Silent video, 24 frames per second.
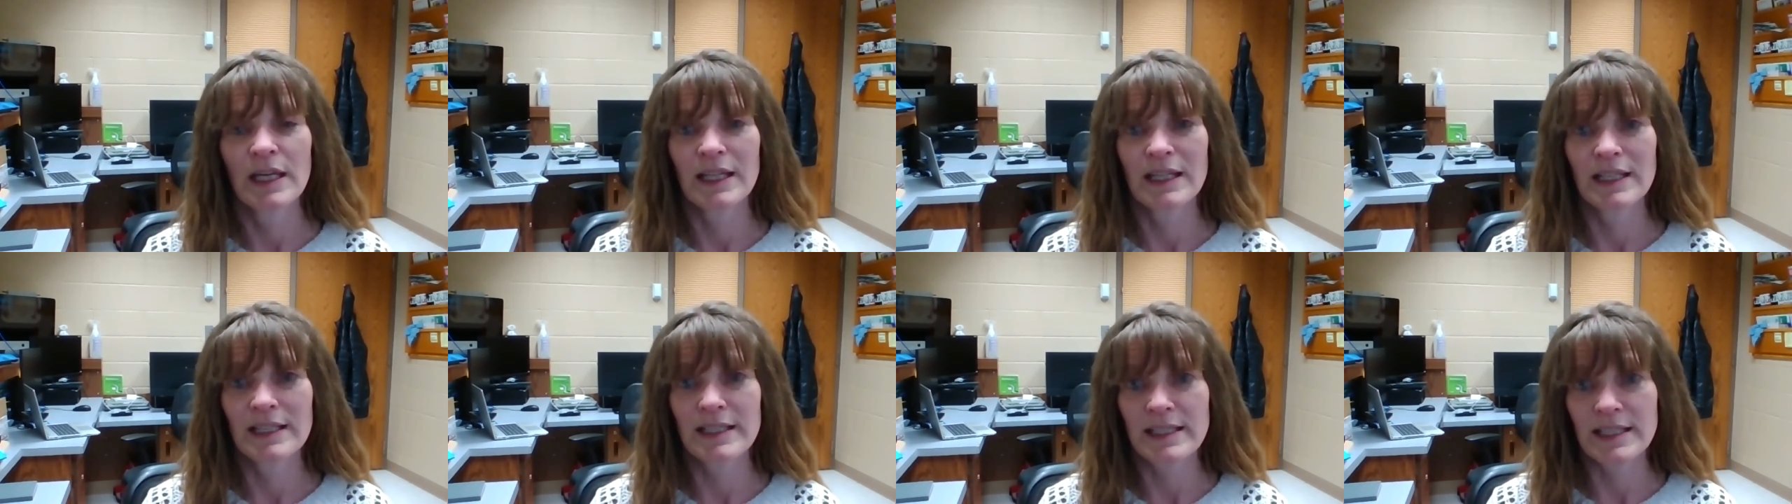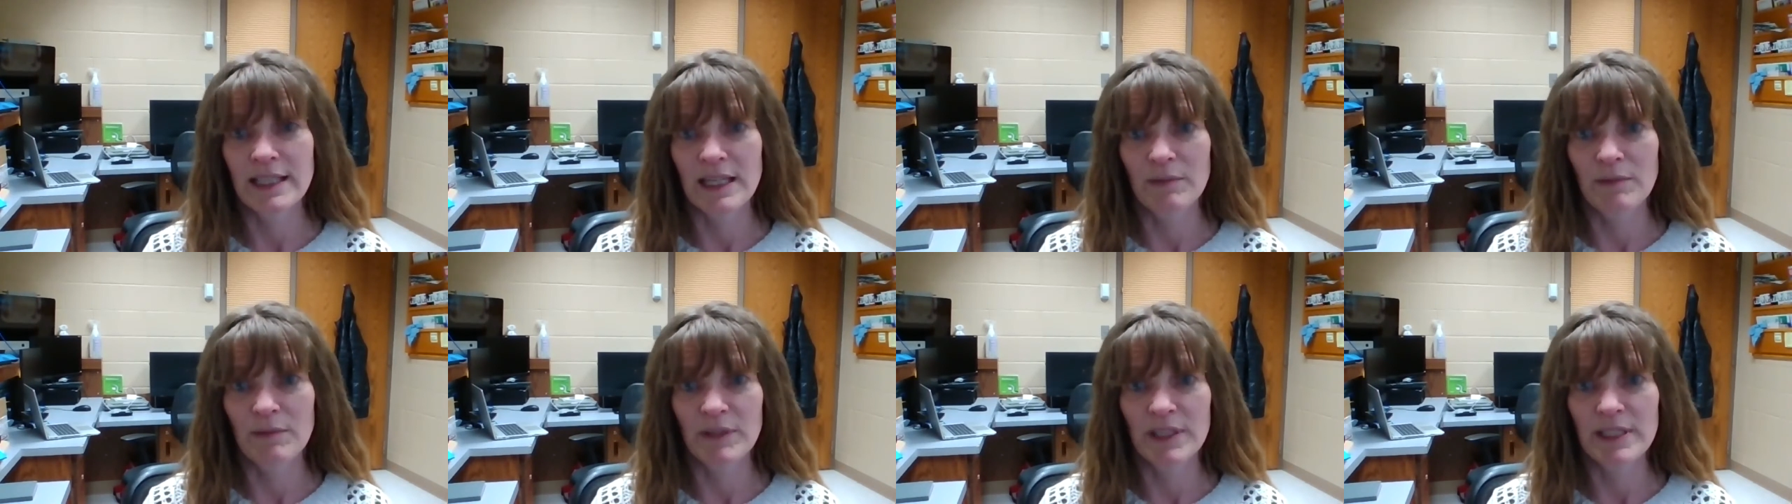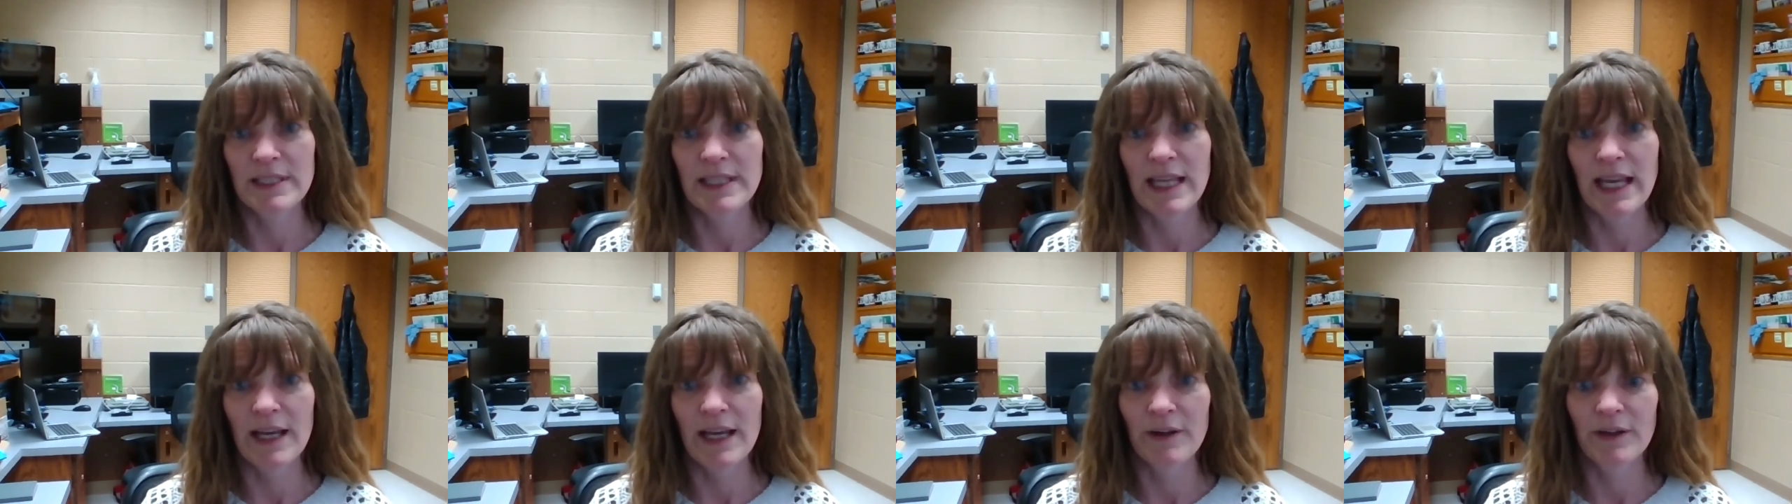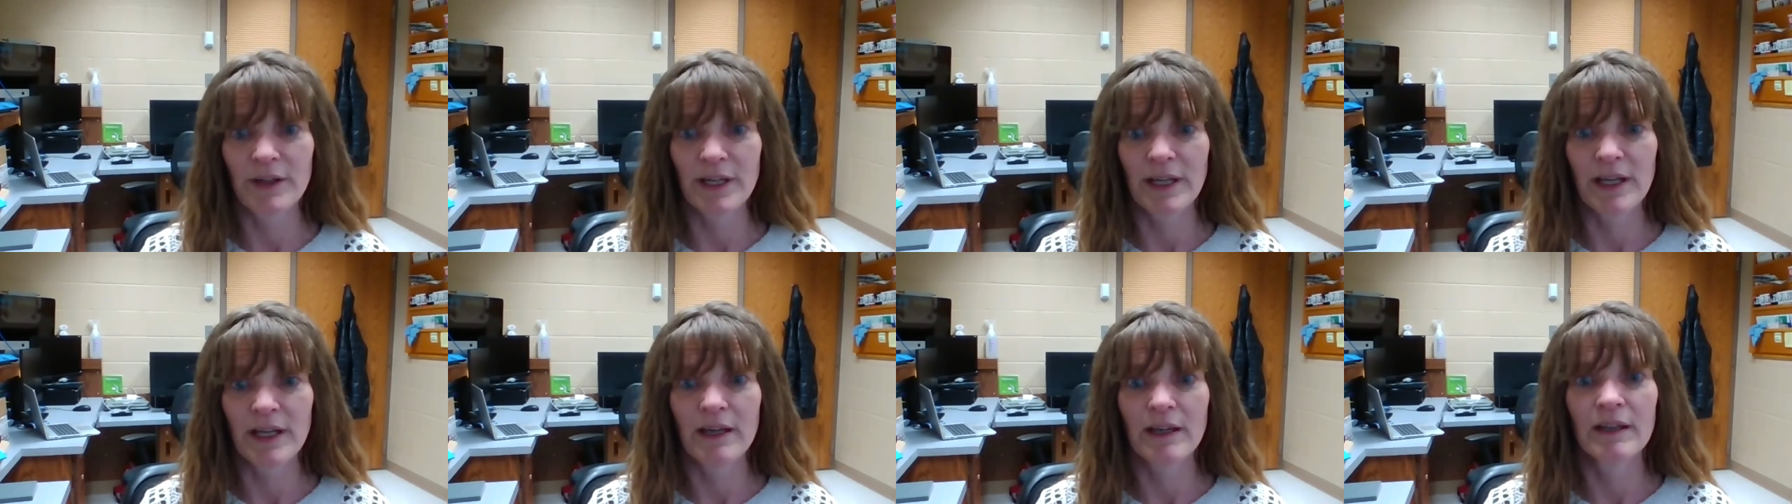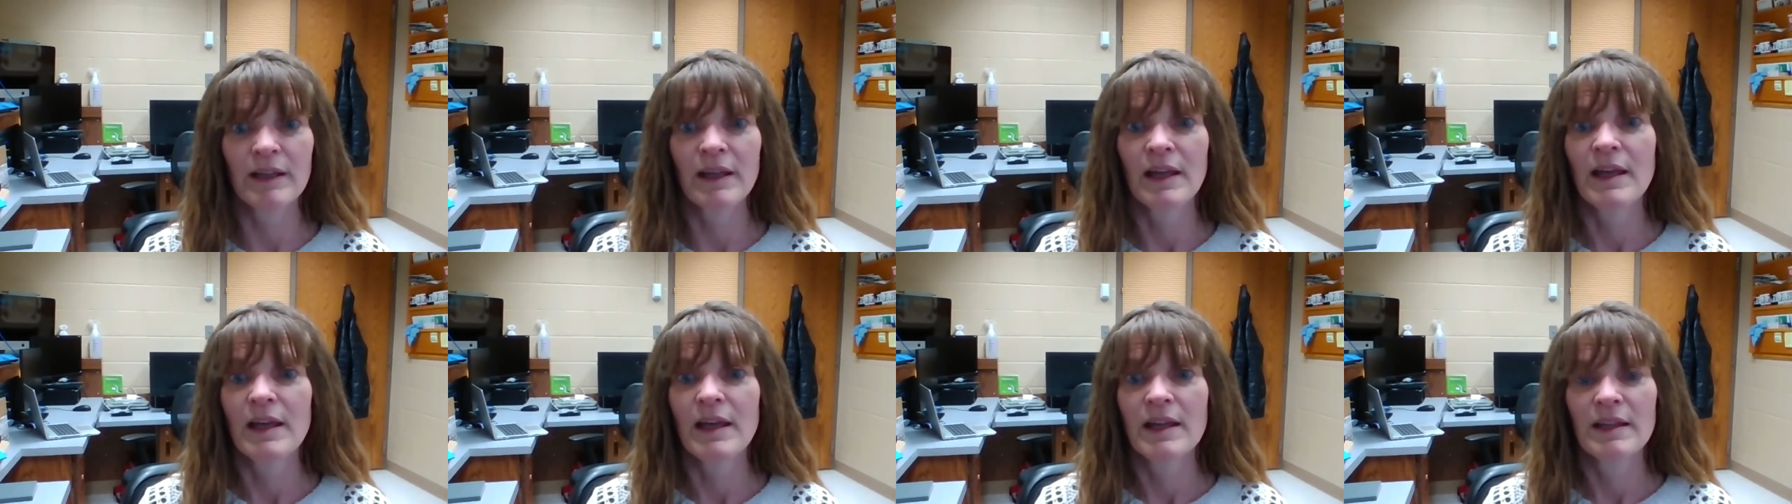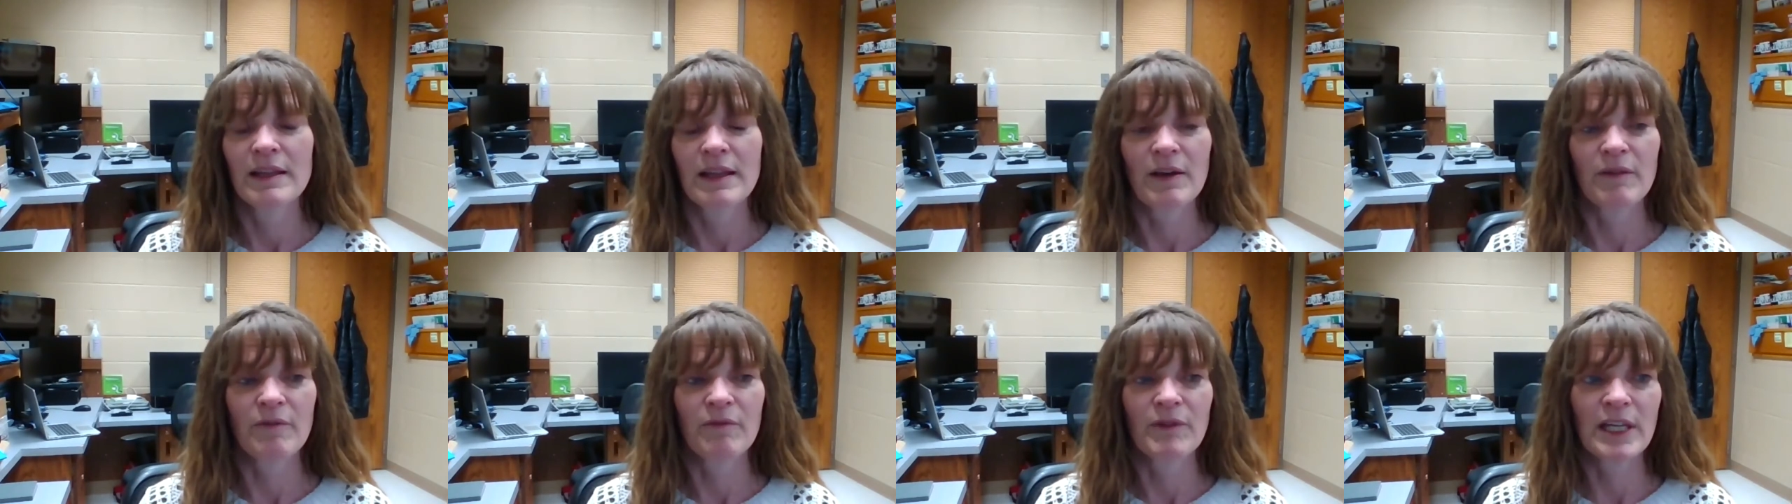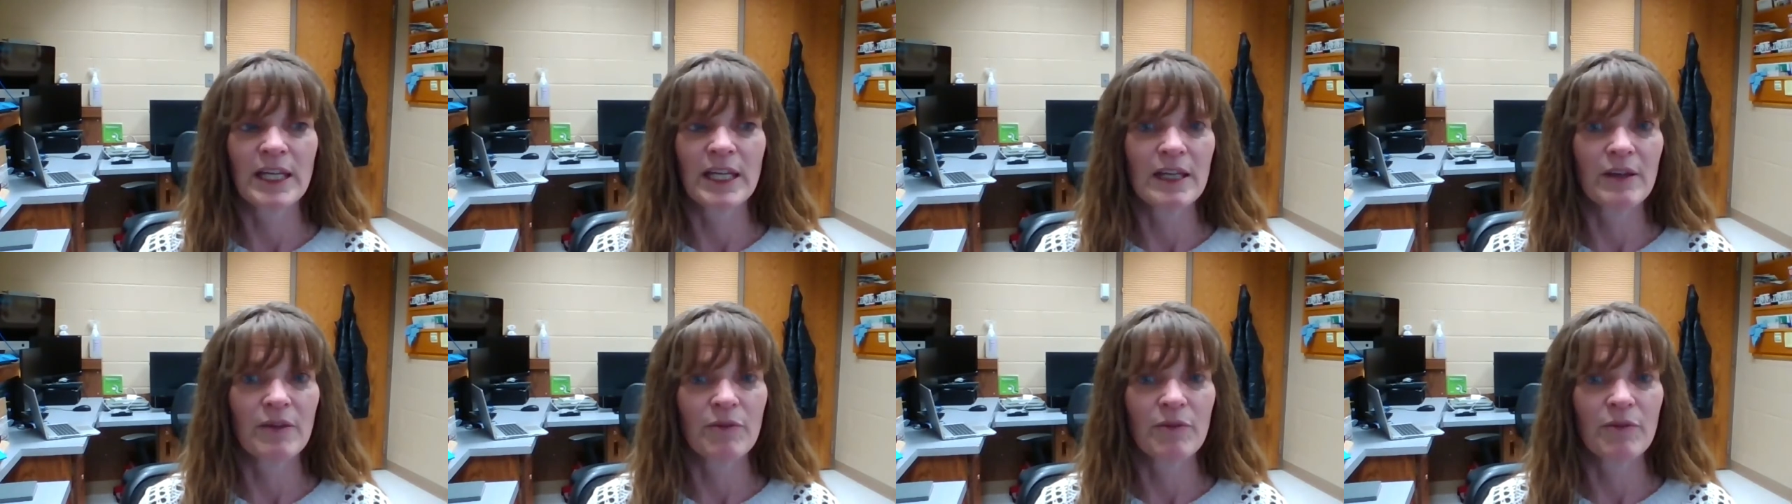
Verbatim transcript: in a seamless area that we